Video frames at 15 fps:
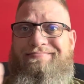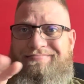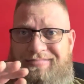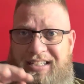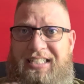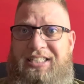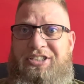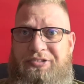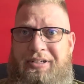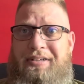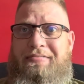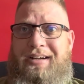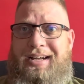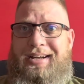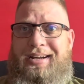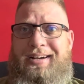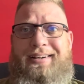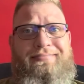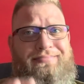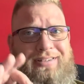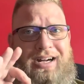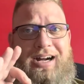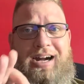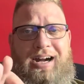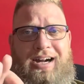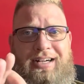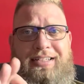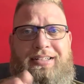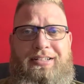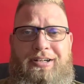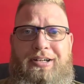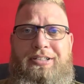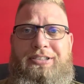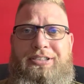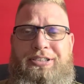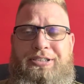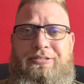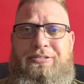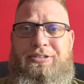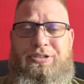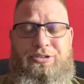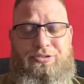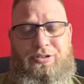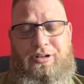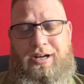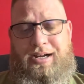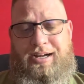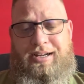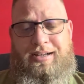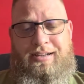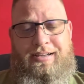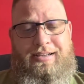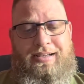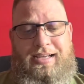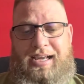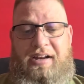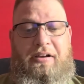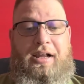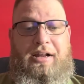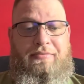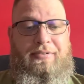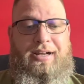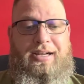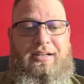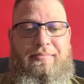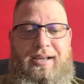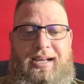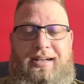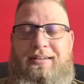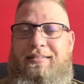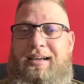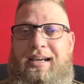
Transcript: these three right here, I highly encourage you to try and, and recommend.